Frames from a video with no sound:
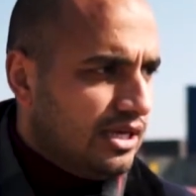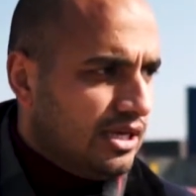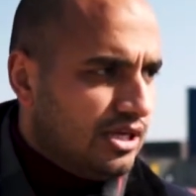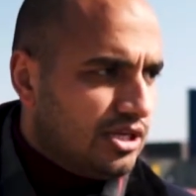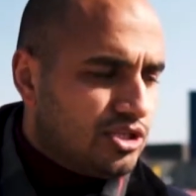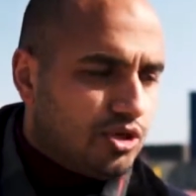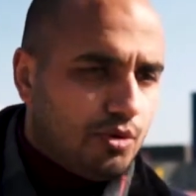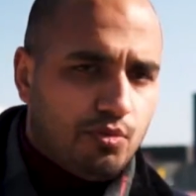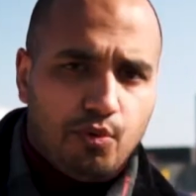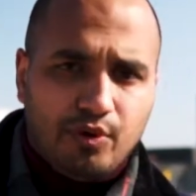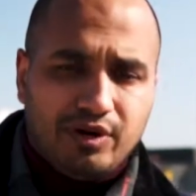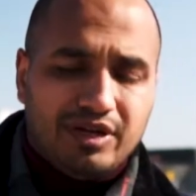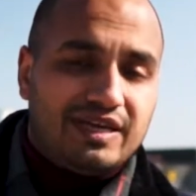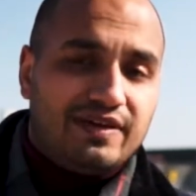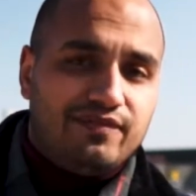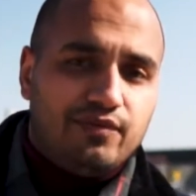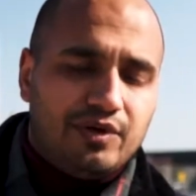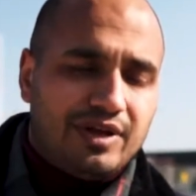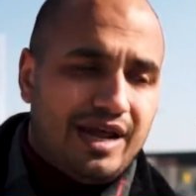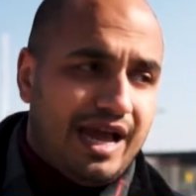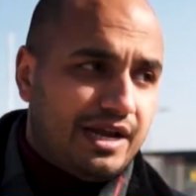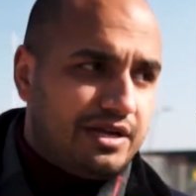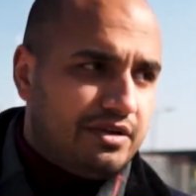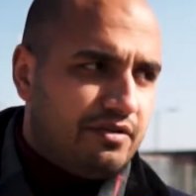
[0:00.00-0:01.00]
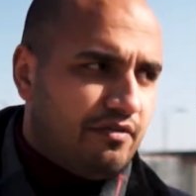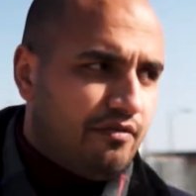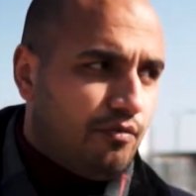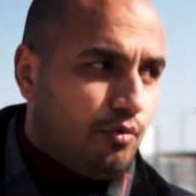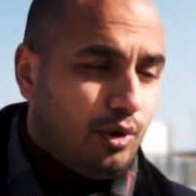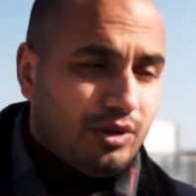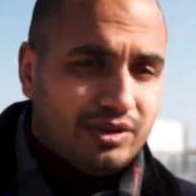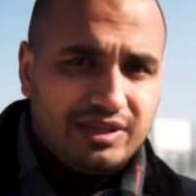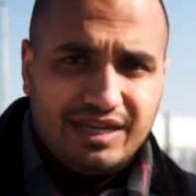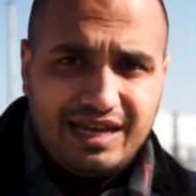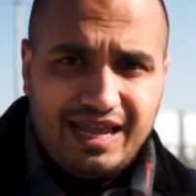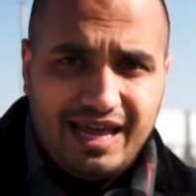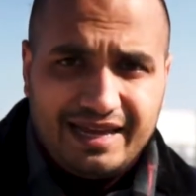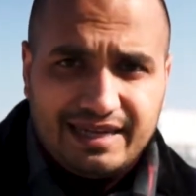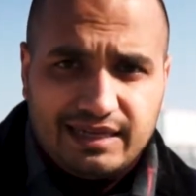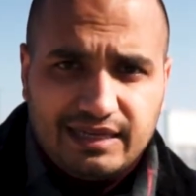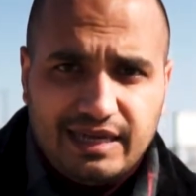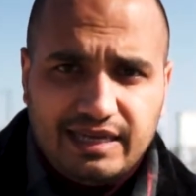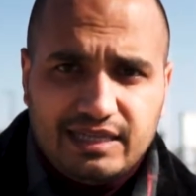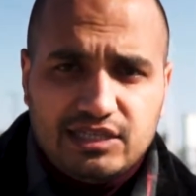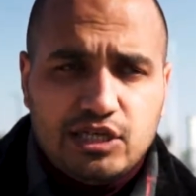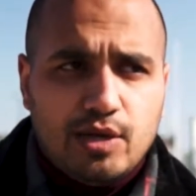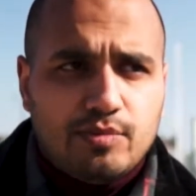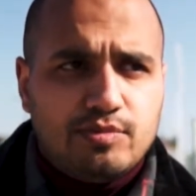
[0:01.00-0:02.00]
So we want to give you an idea of what they're like
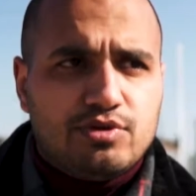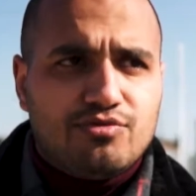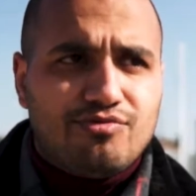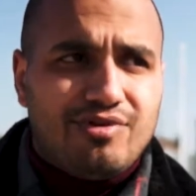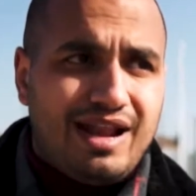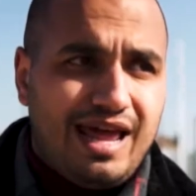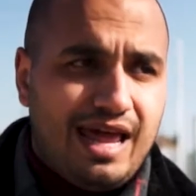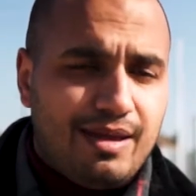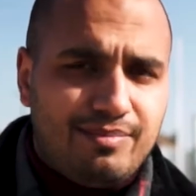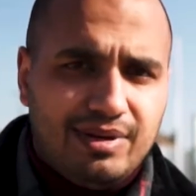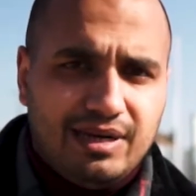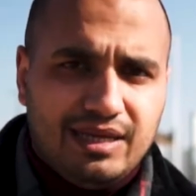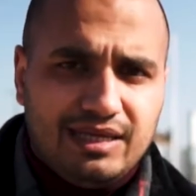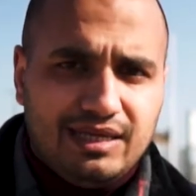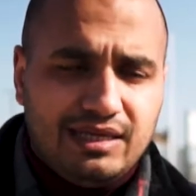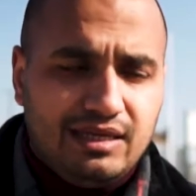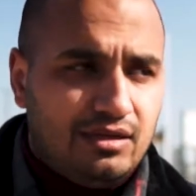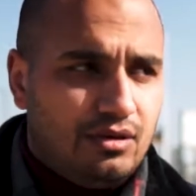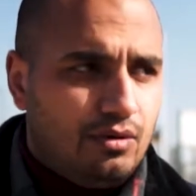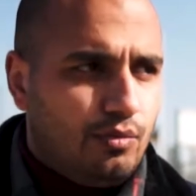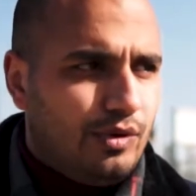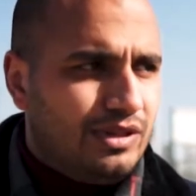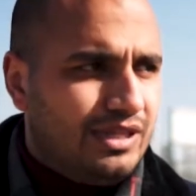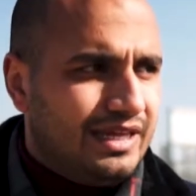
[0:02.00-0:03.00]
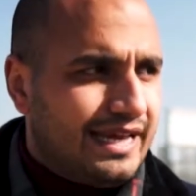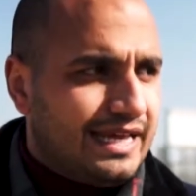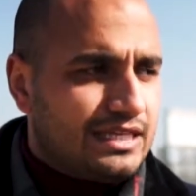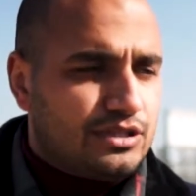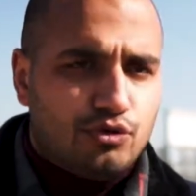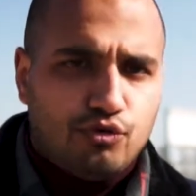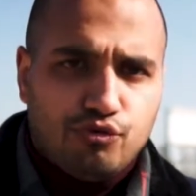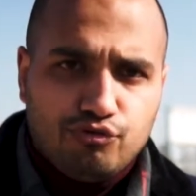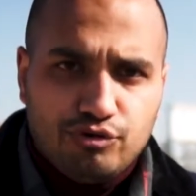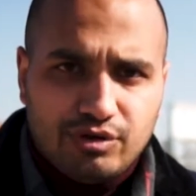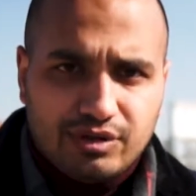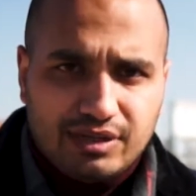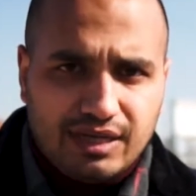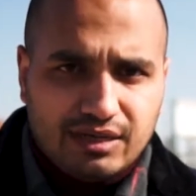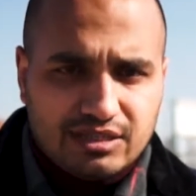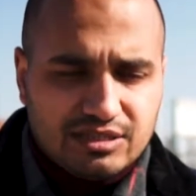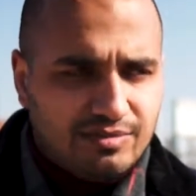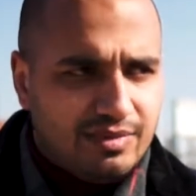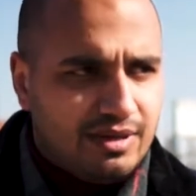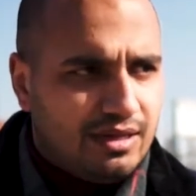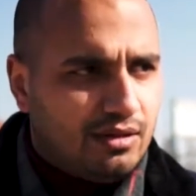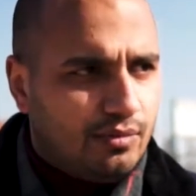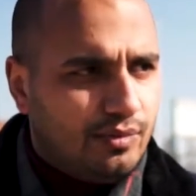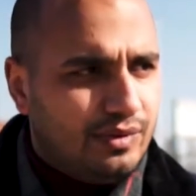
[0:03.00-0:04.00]
in terms of reliability when they get to 100,000
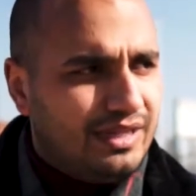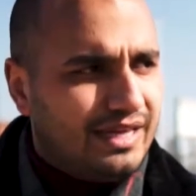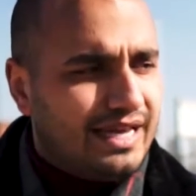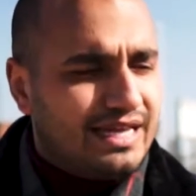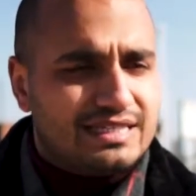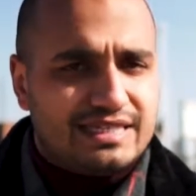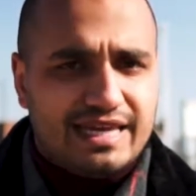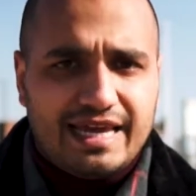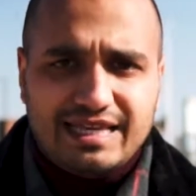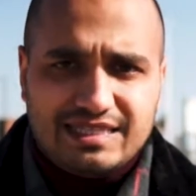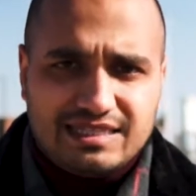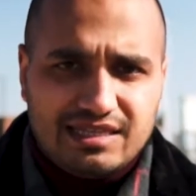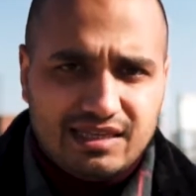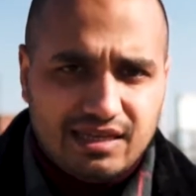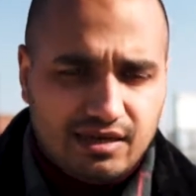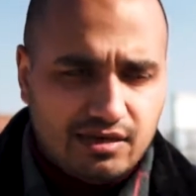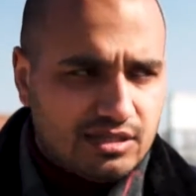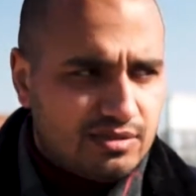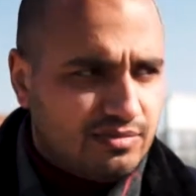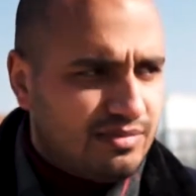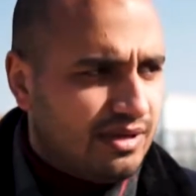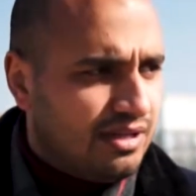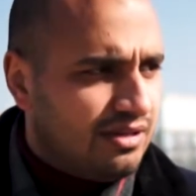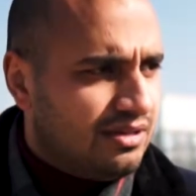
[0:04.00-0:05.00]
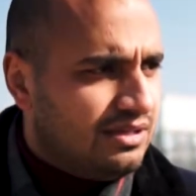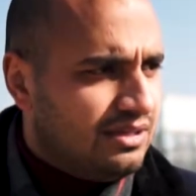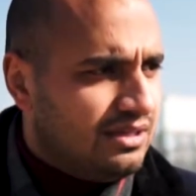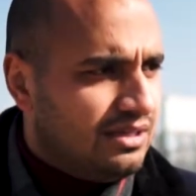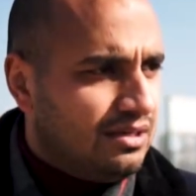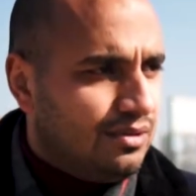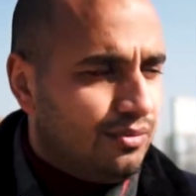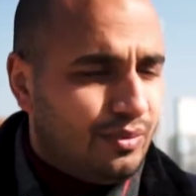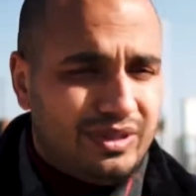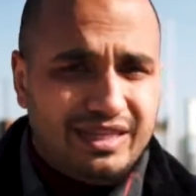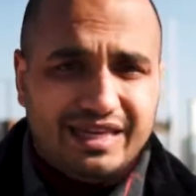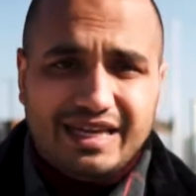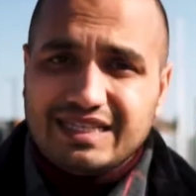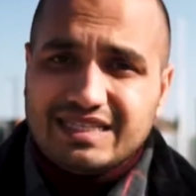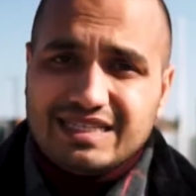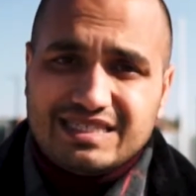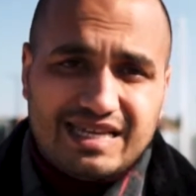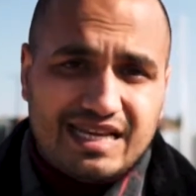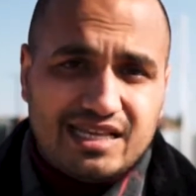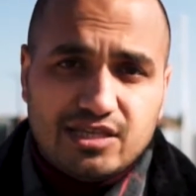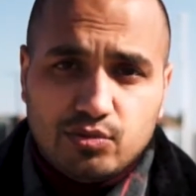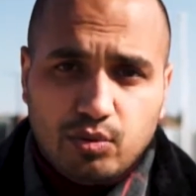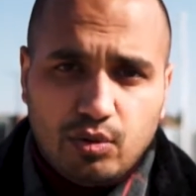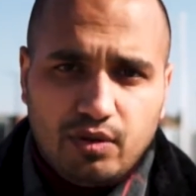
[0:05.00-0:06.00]
miles, when they get to 80,000 miles, when they get to
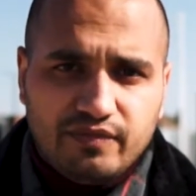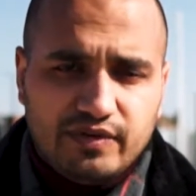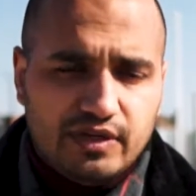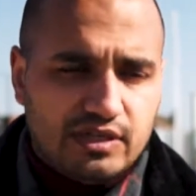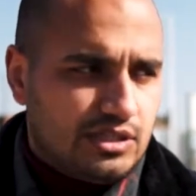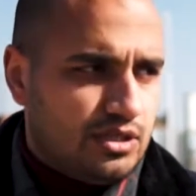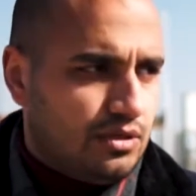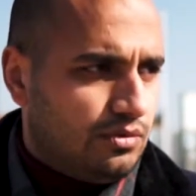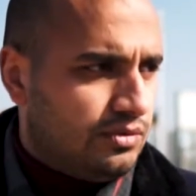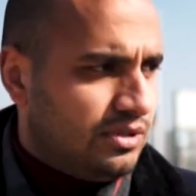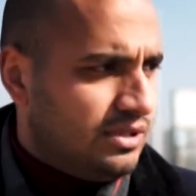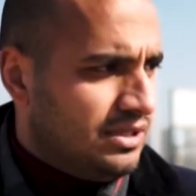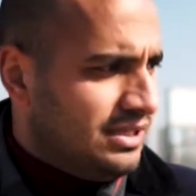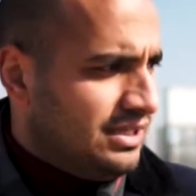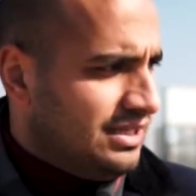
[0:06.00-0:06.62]
10, 12 years old.